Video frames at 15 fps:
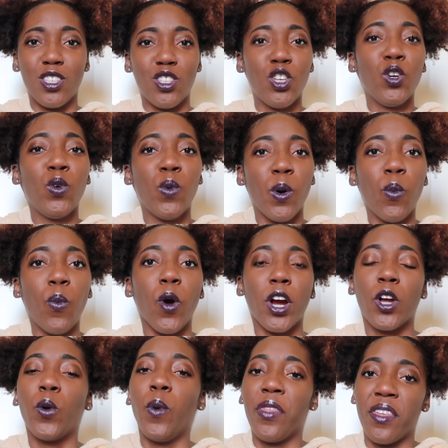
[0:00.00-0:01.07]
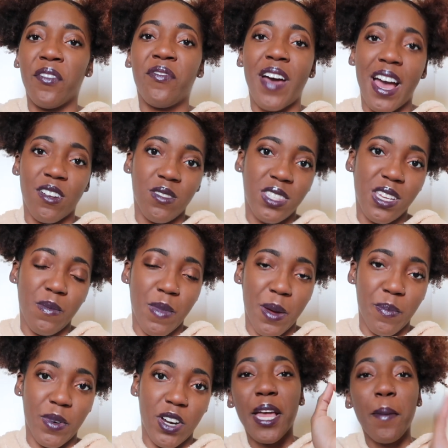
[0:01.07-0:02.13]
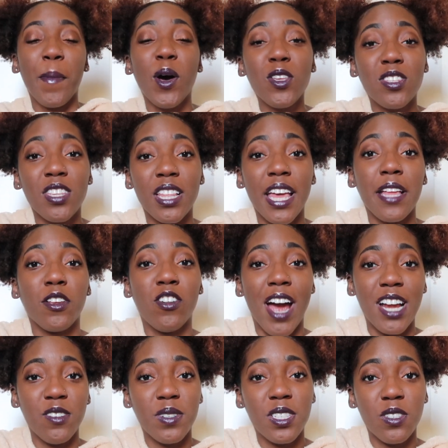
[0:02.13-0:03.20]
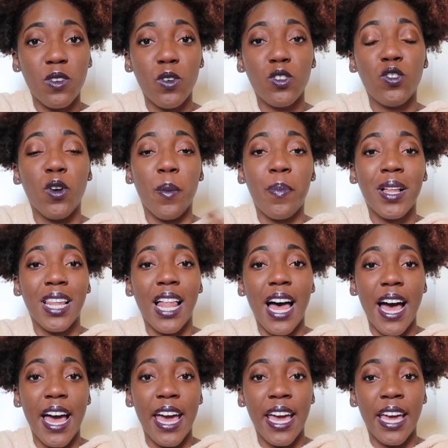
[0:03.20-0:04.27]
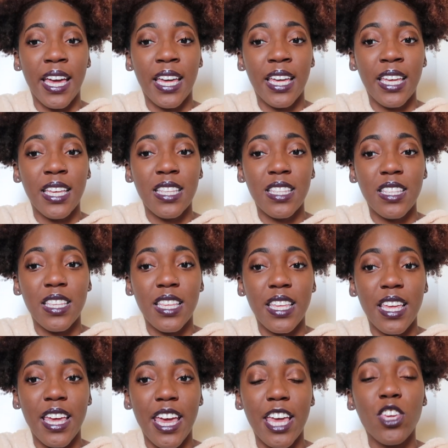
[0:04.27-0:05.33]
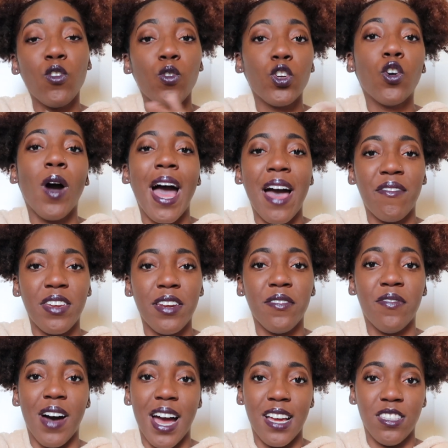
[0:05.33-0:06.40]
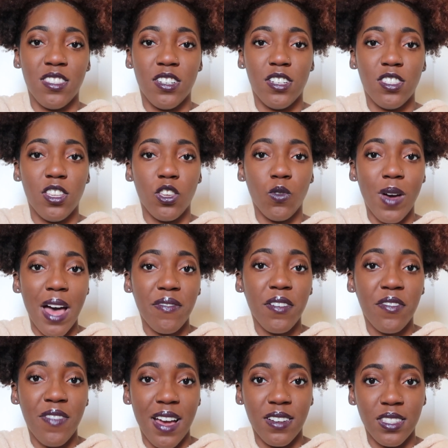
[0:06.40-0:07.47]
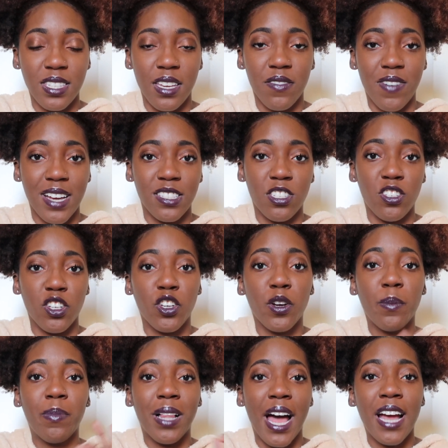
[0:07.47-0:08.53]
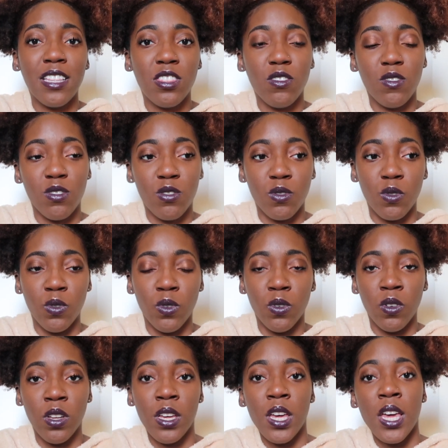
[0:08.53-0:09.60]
you will work with a faculty member. Most in graduate schools, you apply and you'll have an advisor. So you have a faculty advisor, so you apply to the school